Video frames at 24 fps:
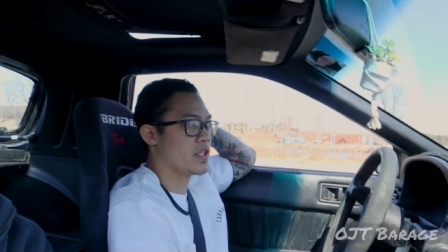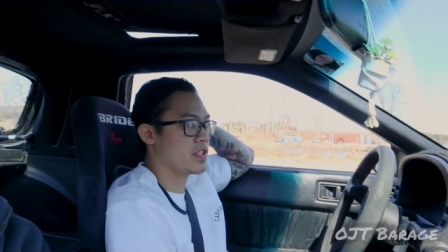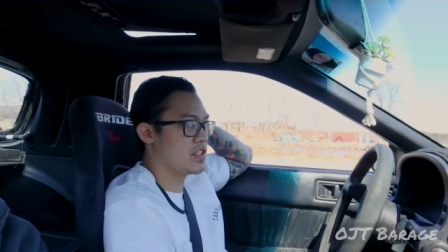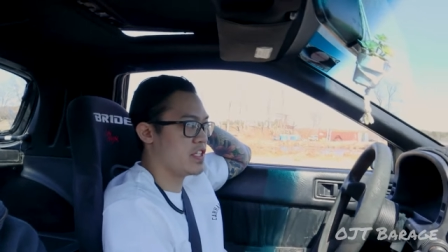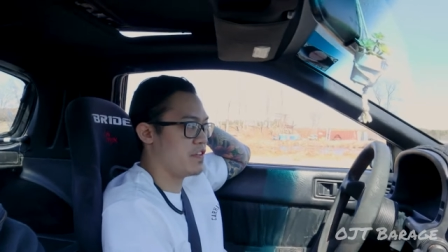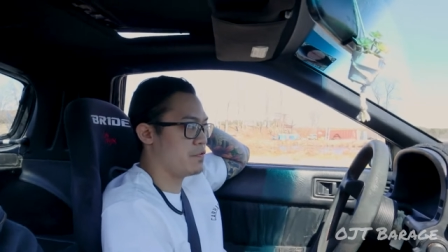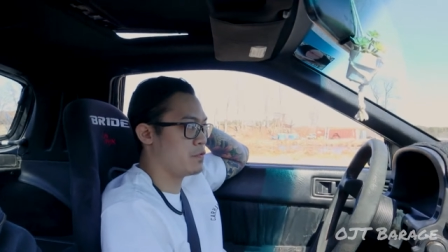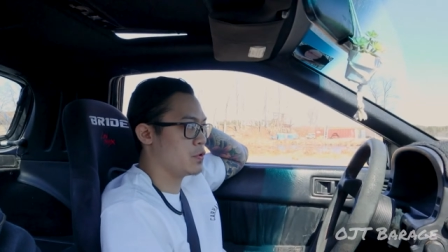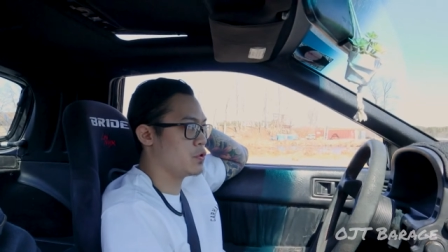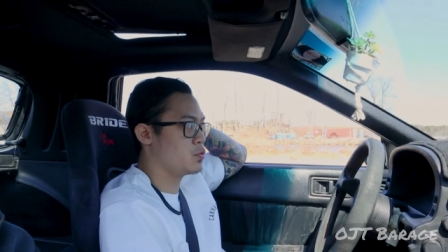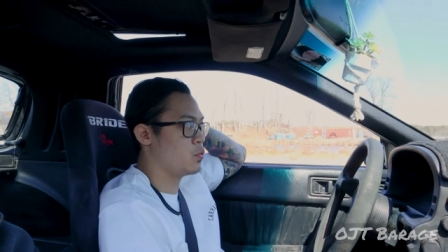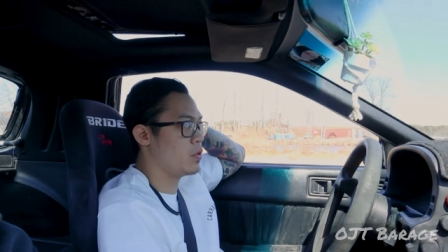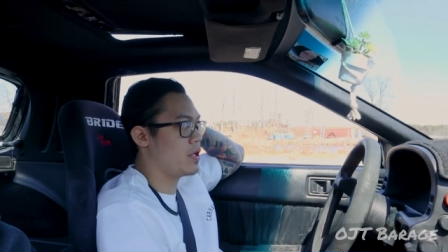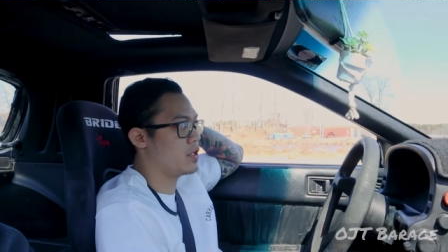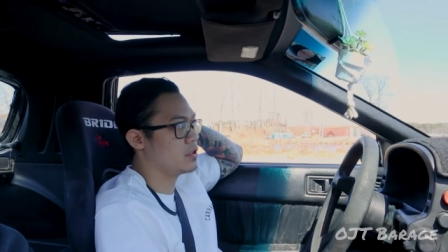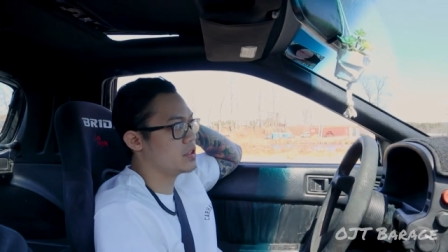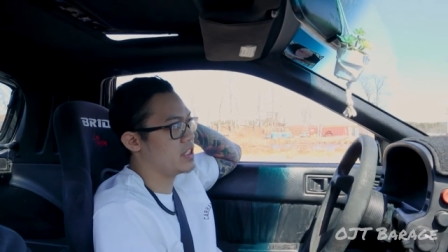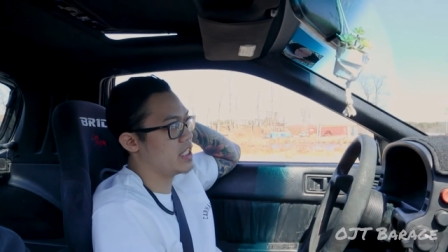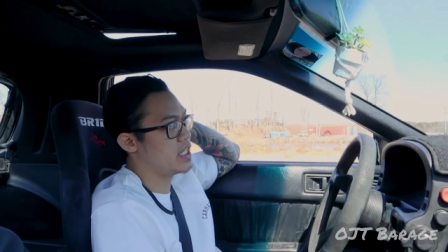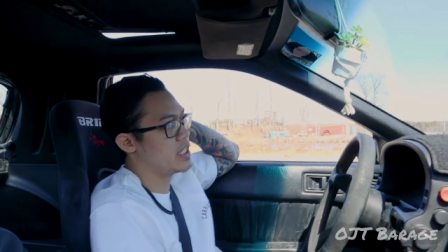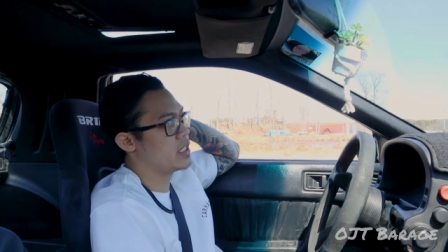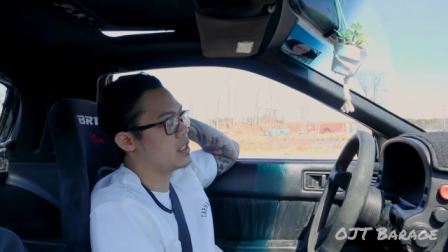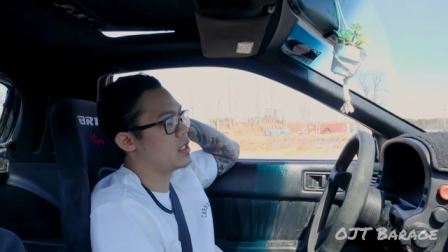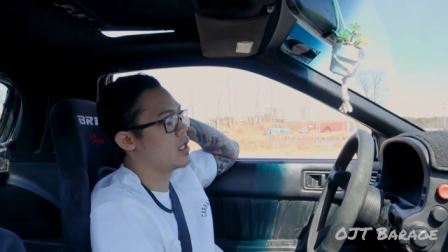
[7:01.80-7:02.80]
but the diff was
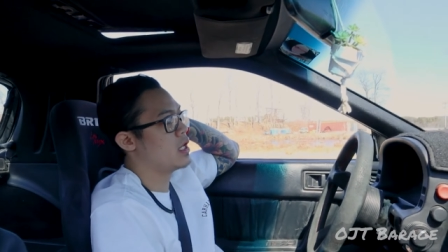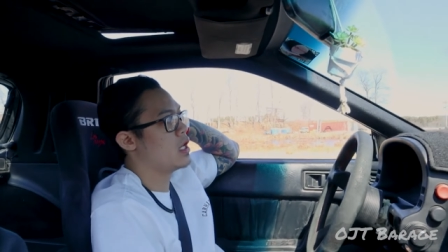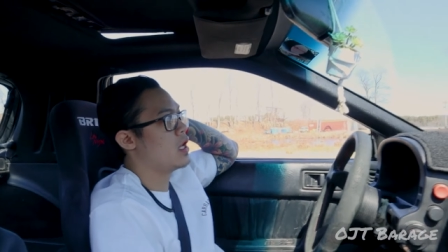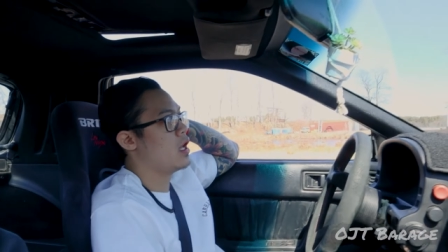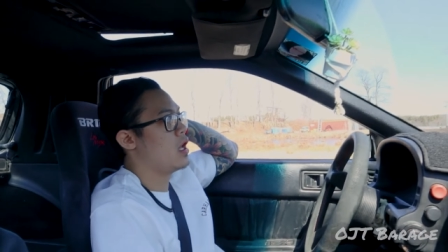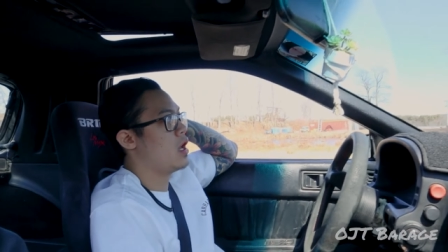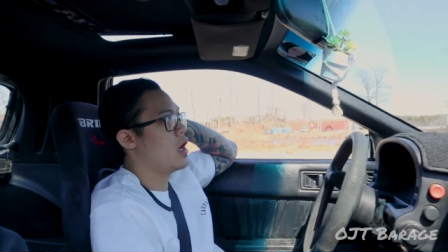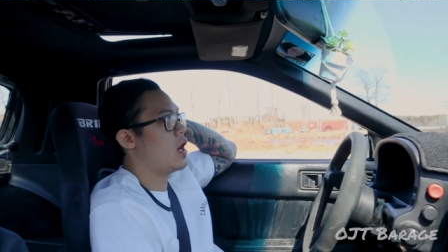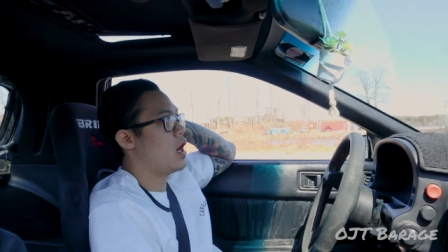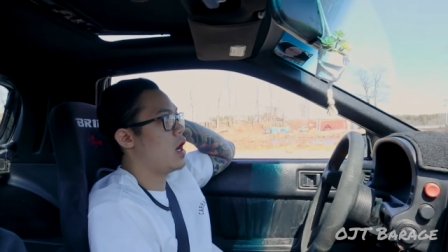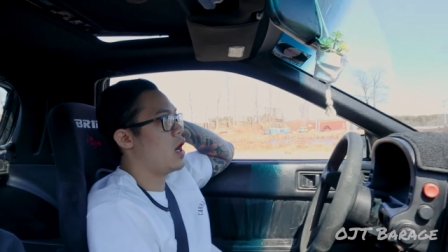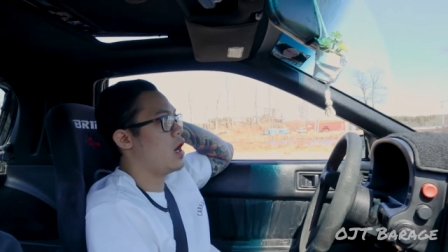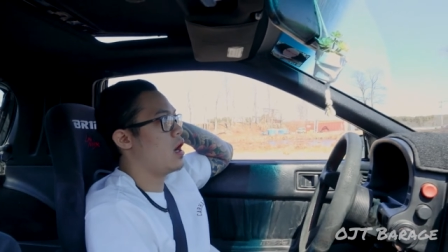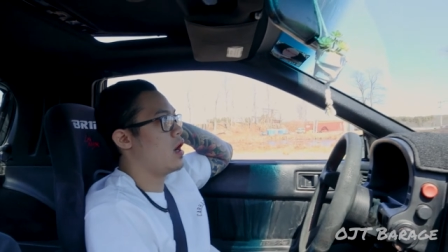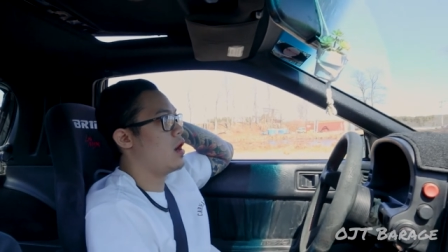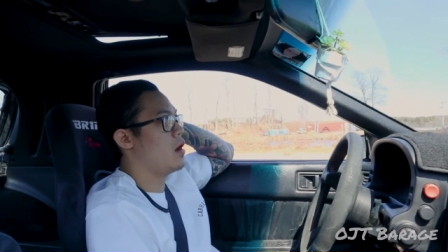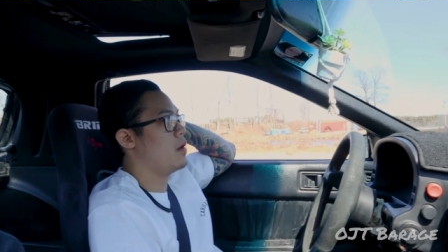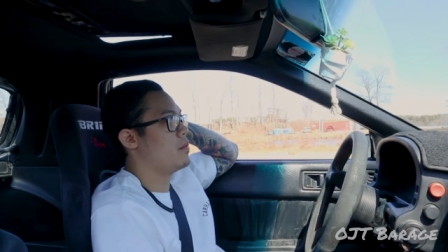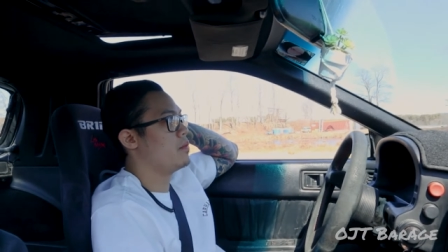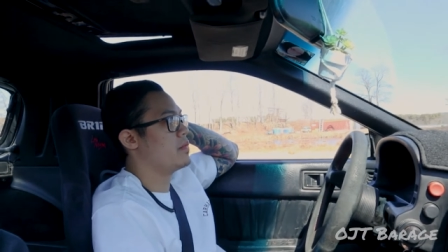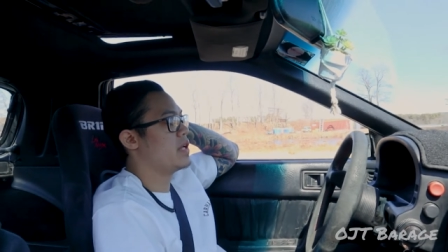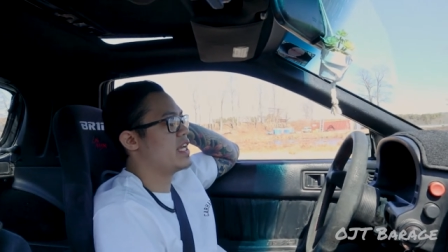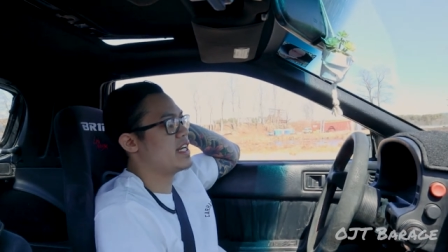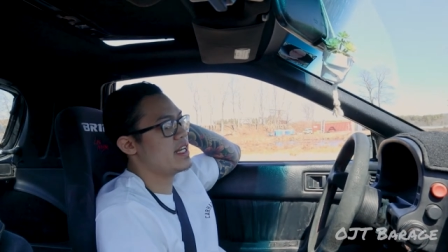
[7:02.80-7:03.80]
welded.
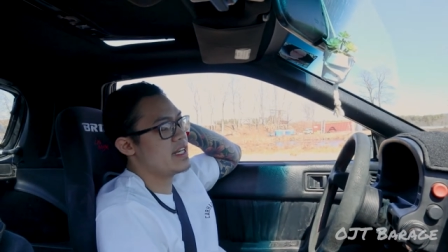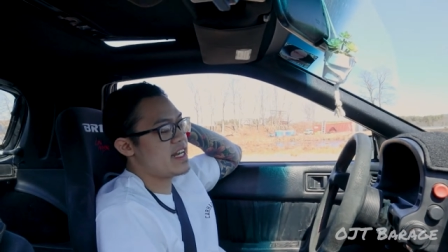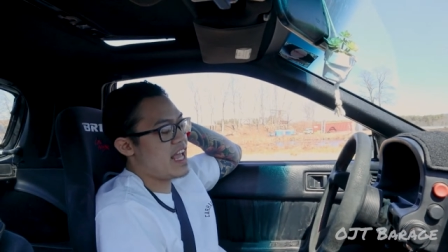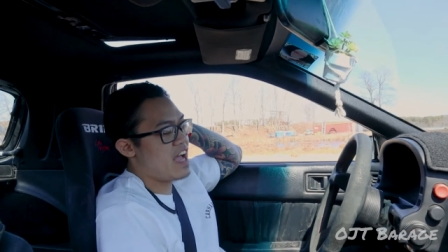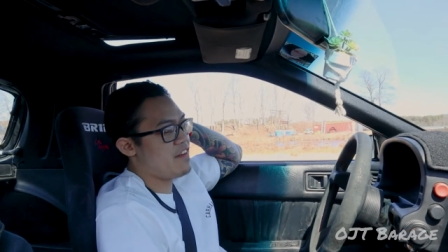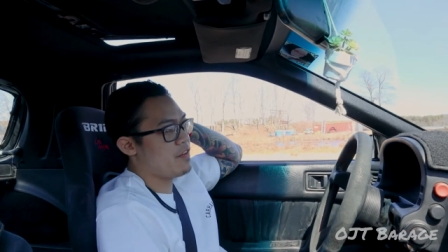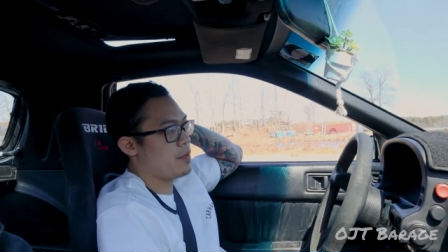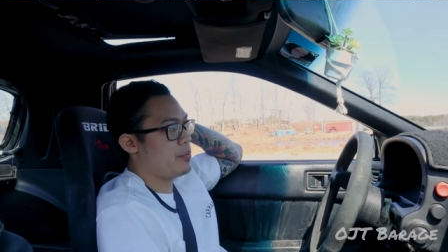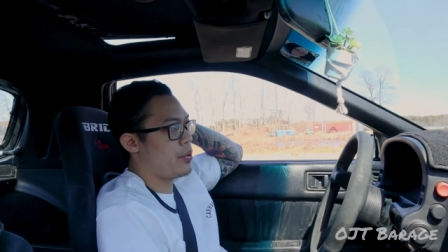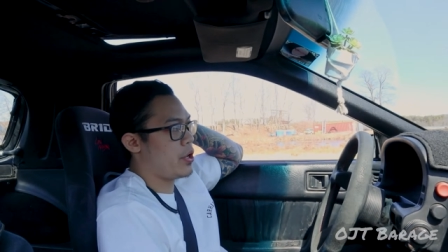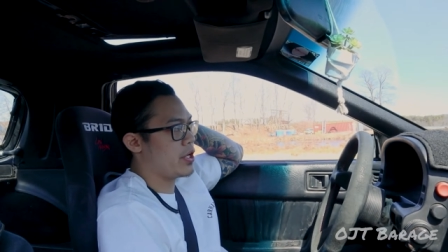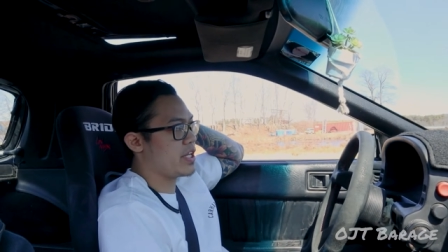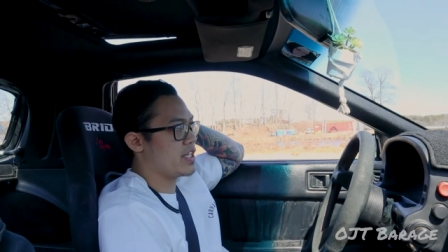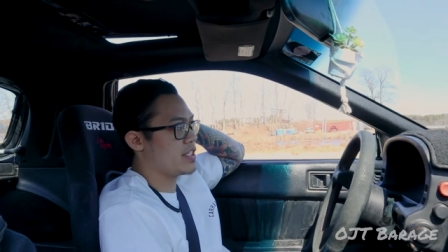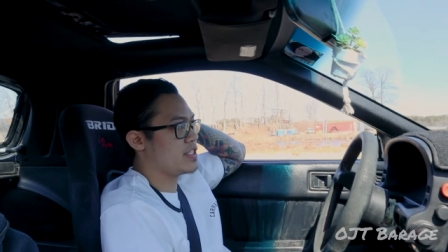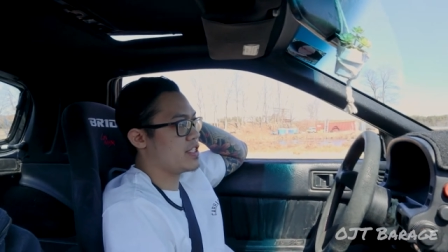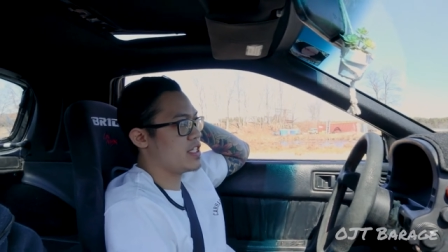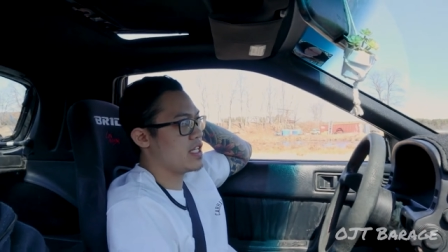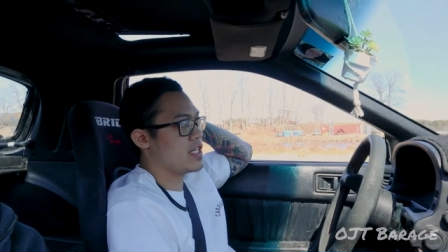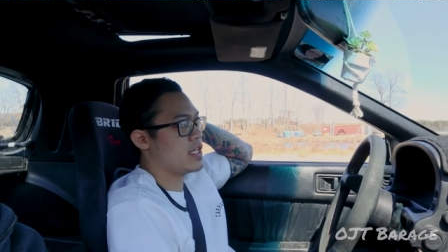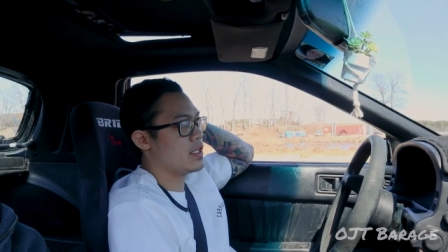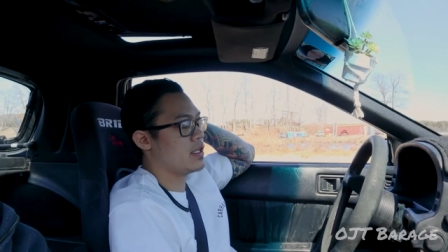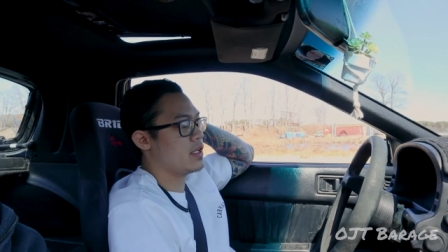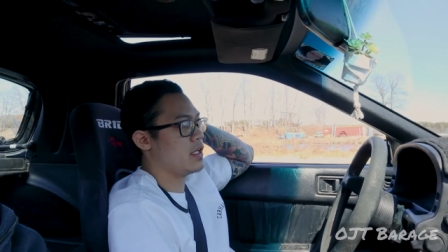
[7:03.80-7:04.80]
It didn't have a bucket
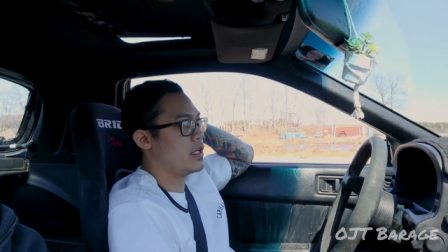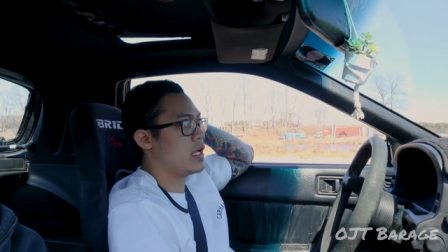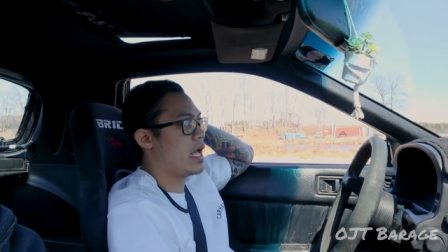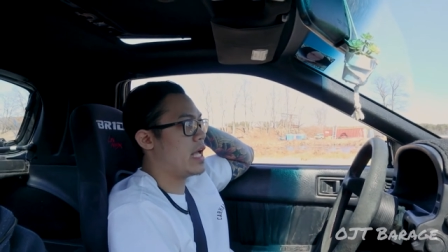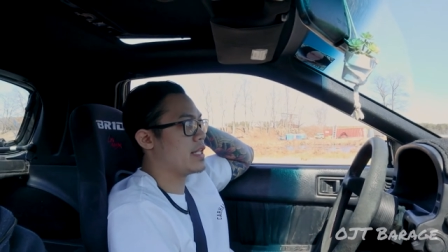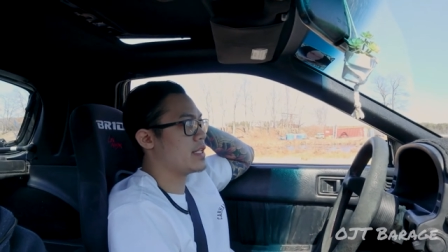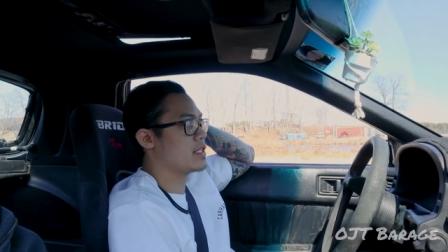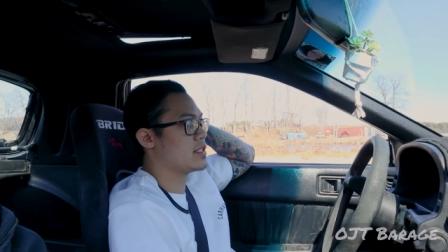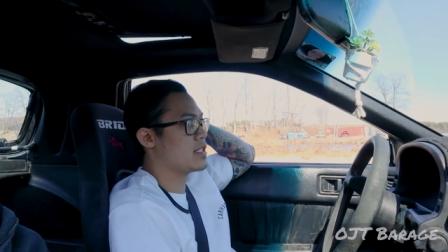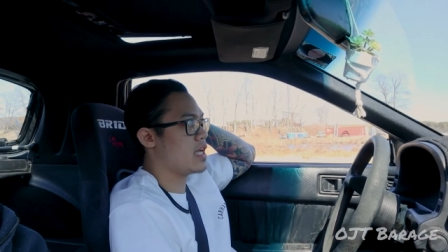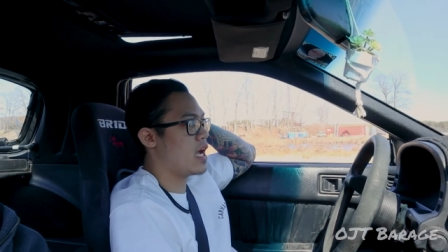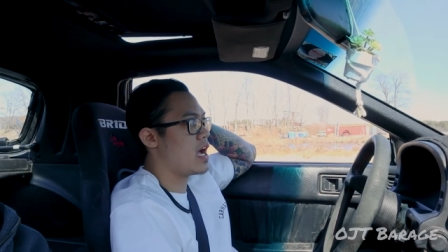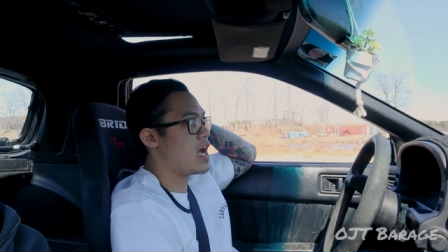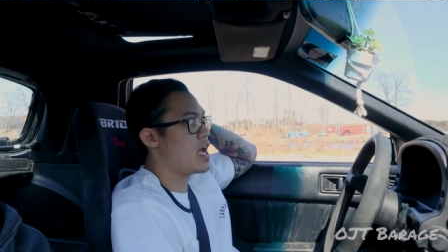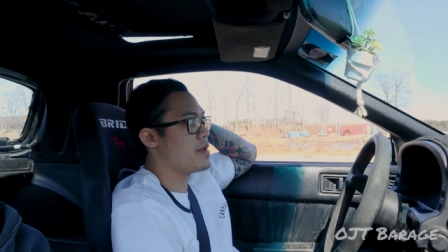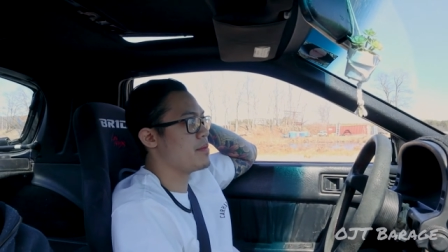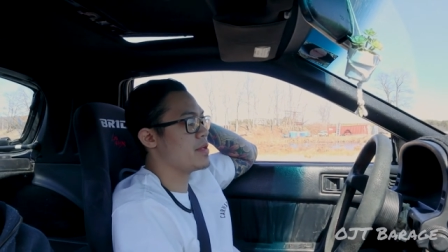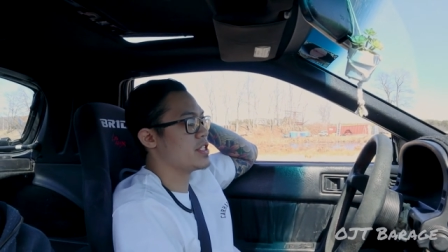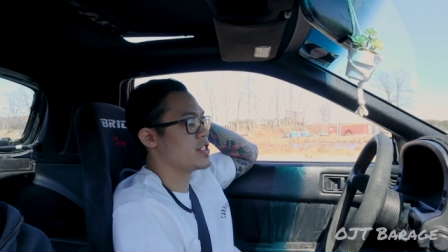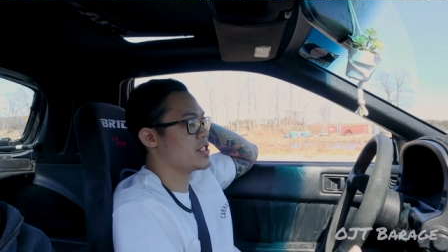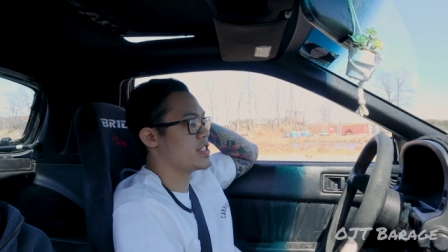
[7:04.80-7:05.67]
seat at the time.